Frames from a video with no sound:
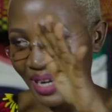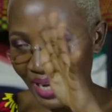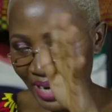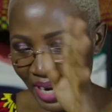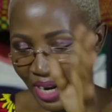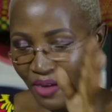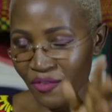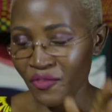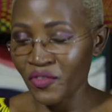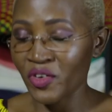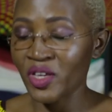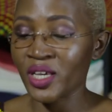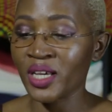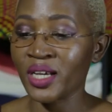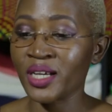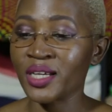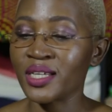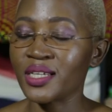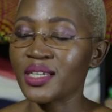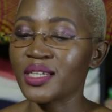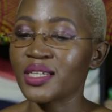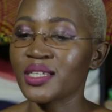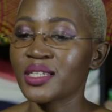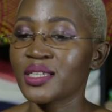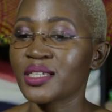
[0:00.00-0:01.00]
curvy,
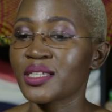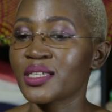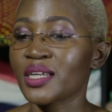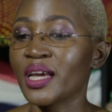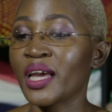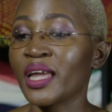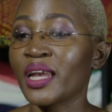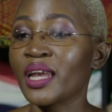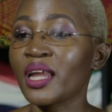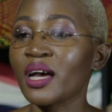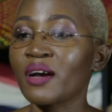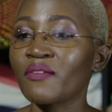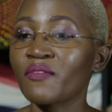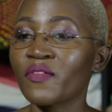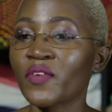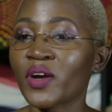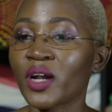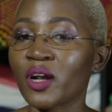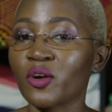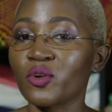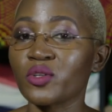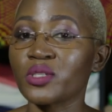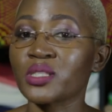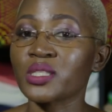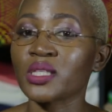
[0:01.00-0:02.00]
and I love
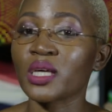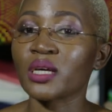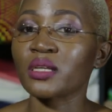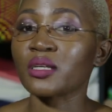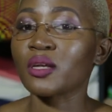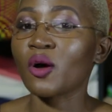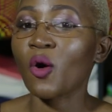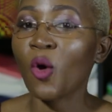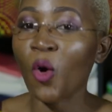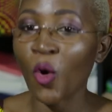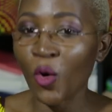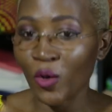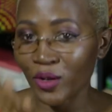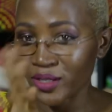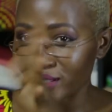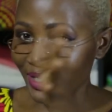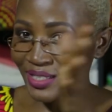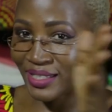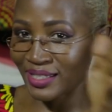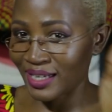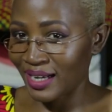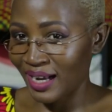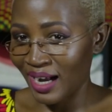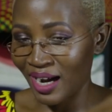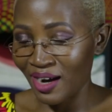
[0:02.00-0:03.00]
clothes that
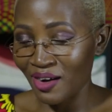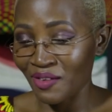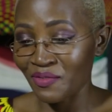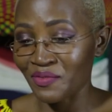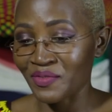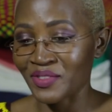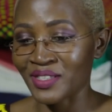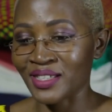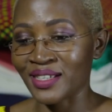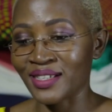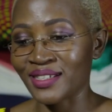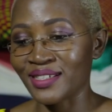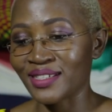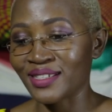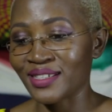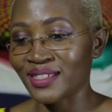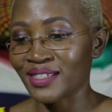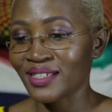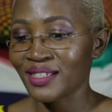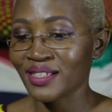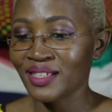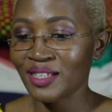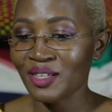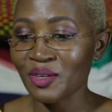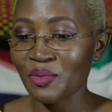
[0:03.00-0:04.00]
hold curves and
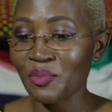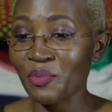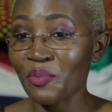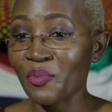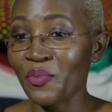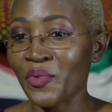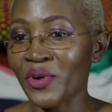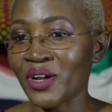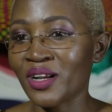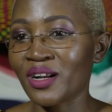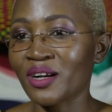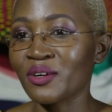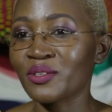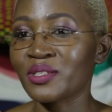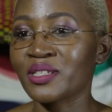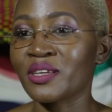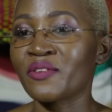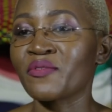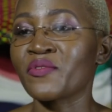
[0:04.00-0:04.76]
bring out